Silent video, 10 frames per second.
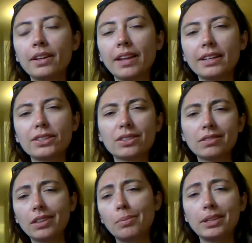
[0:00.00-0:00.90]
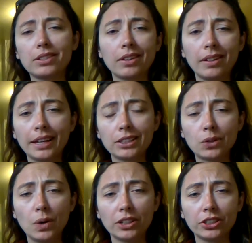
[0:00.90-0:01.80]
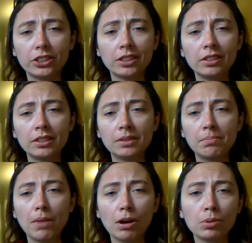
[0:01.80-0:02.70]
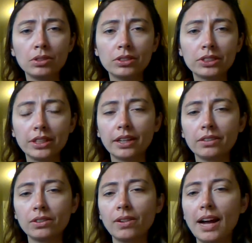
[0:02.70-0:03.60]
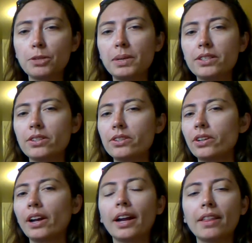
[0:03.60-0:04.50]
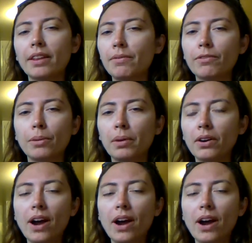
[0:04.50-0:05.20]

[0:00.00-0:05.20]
like they're basically like squashed marbles, like little glass pieces. You can get them from a